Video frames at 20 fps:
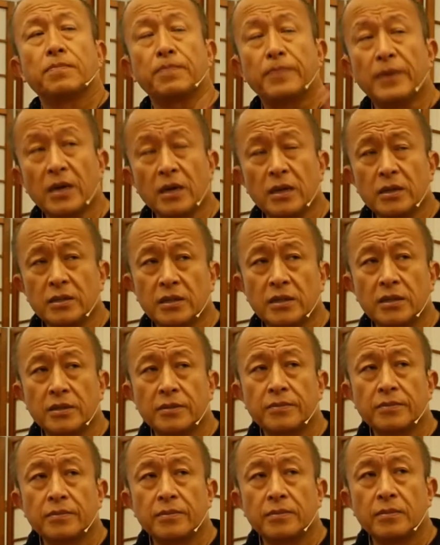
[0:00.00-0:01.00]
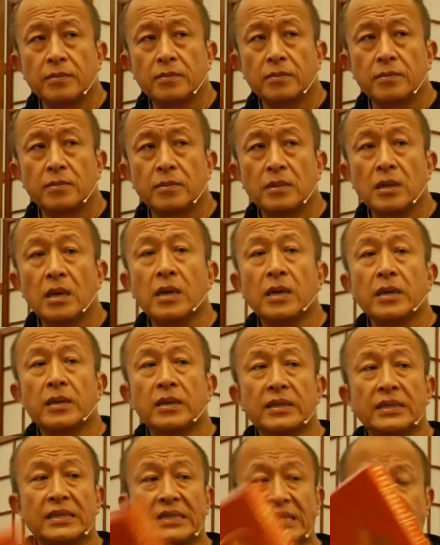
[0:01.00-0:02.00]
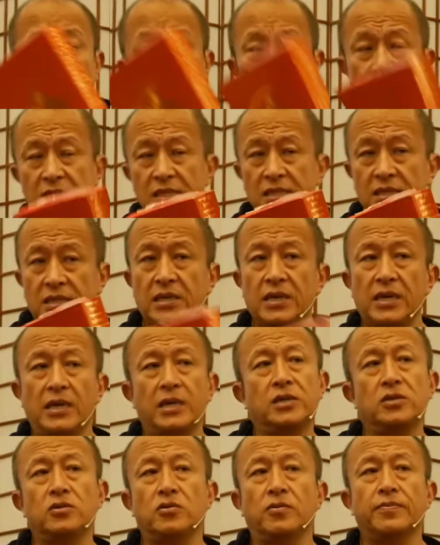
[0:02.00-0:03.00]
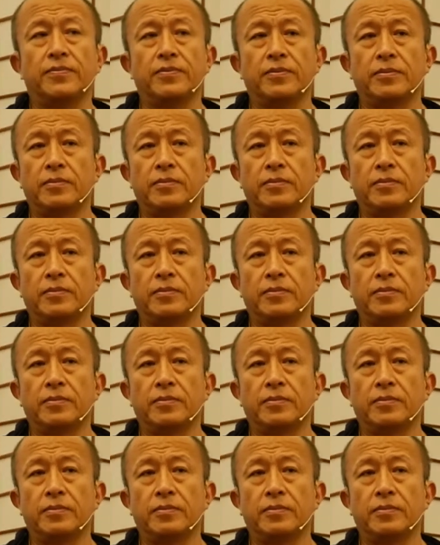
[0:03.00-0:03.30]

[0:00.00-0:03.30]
But this kind of